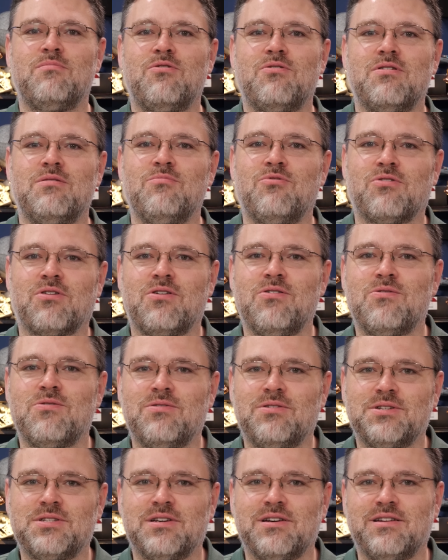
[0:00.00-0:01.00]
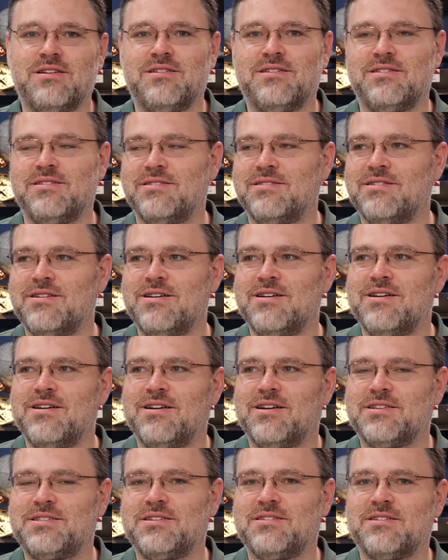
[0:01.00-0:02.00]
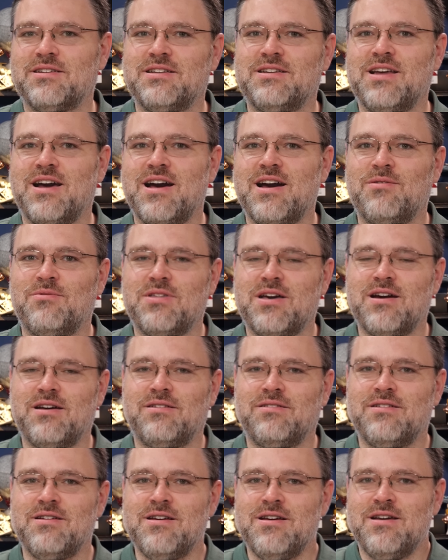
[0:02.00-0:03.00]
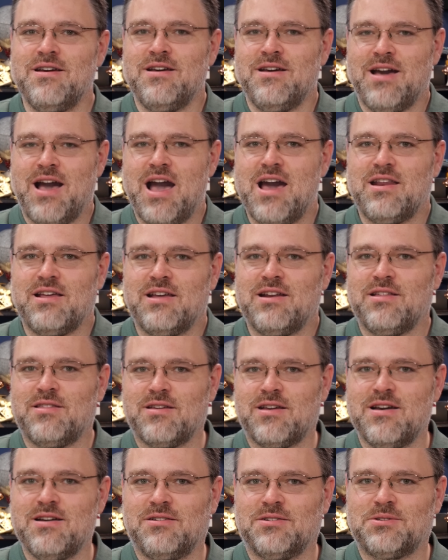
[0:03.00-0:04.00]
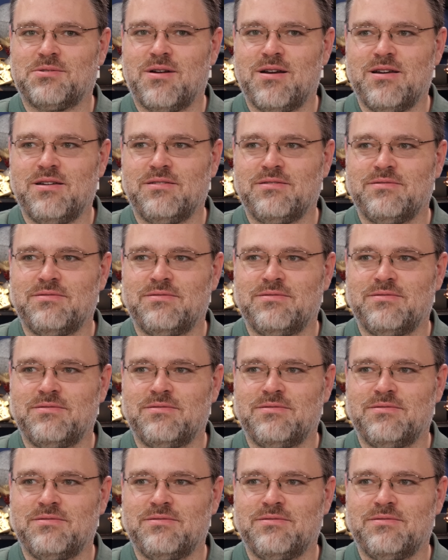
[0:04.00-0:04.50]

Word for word: more and more cores on a silicon die without adding anything else, right?